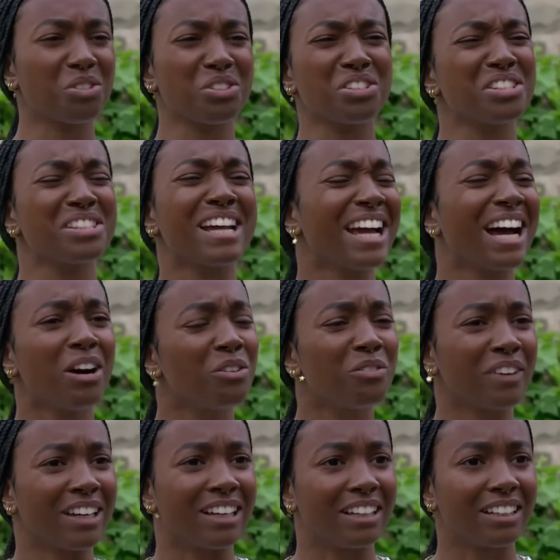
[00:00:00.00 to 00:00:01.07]
Well, just stay out
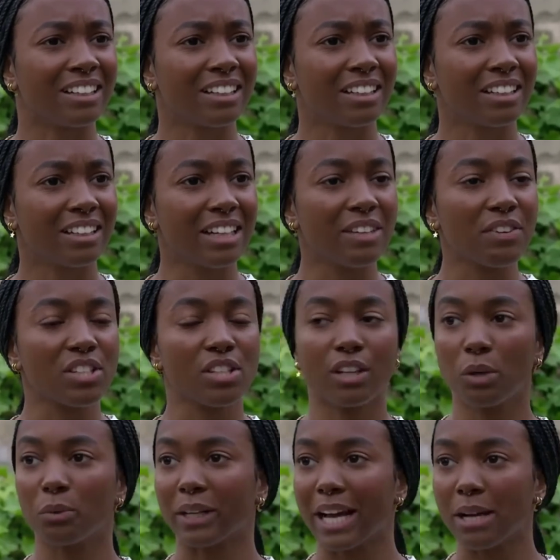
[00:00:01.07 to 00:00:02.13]
of it. Leave us
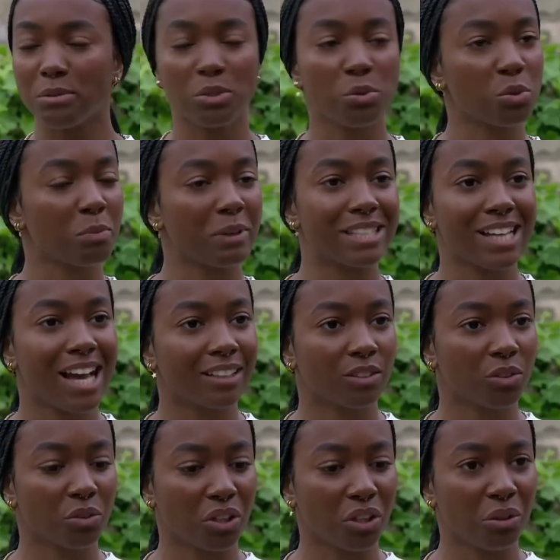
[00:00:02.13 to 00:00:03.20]
alone. I came to talk to my dad, not